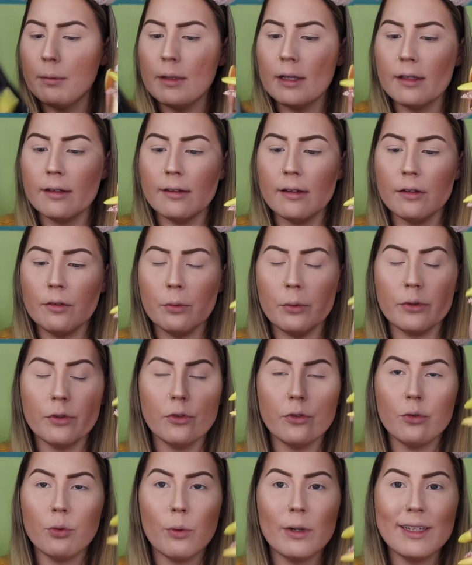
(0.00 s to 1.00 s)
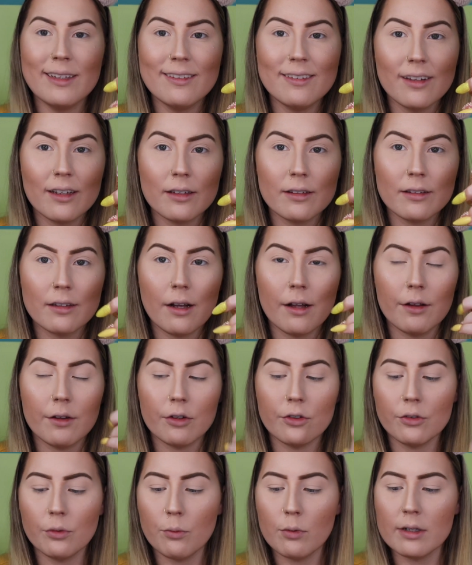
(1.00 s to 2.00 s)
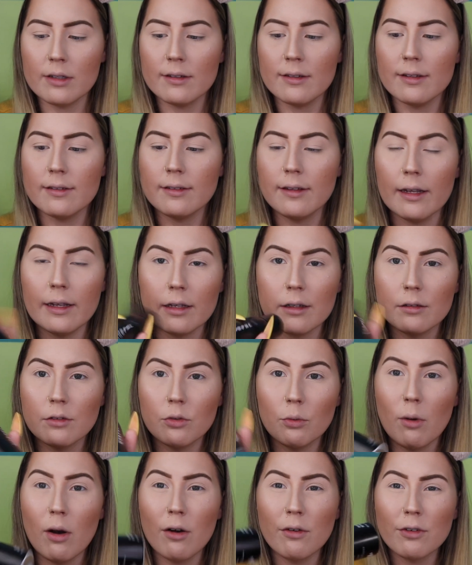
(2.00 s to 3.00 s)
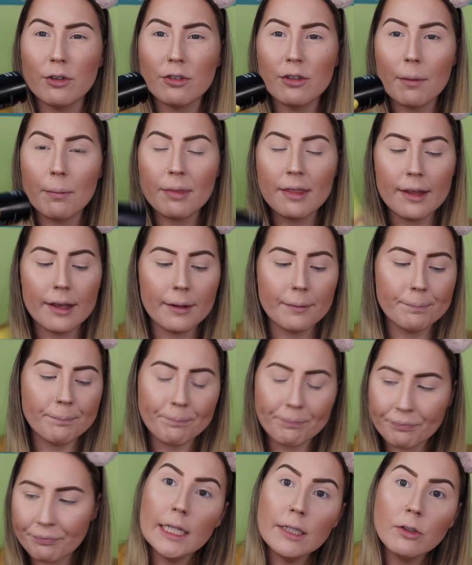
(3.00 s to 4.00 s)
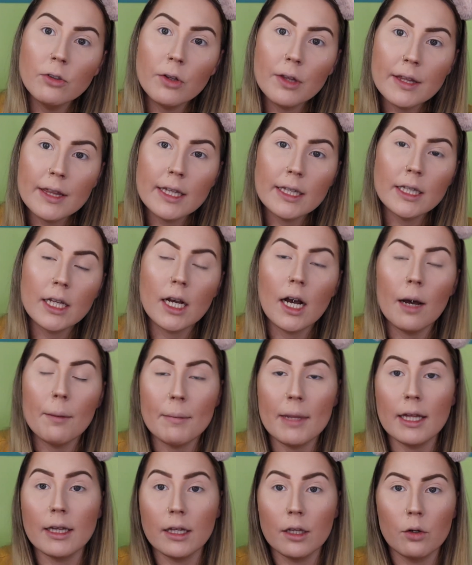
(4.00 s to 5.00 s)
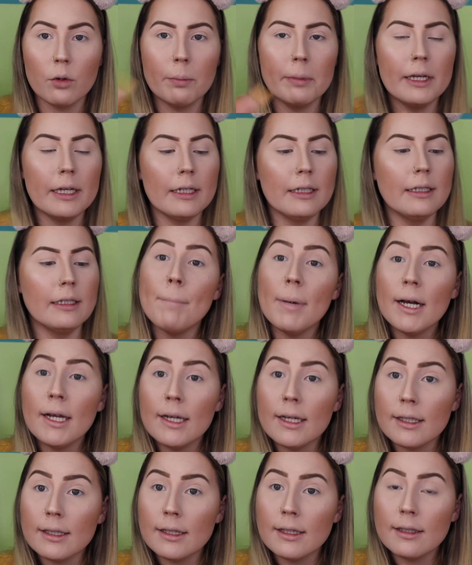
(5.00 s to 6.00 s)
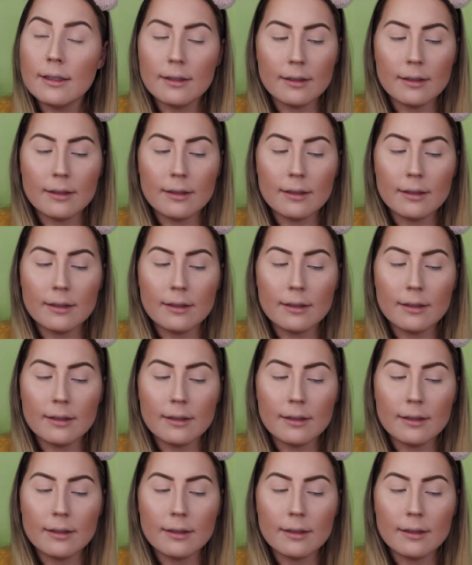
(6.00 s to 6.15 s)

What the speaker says: because this was $26, and what is this, like 12 or something? That's the only thing that got me a little bit, but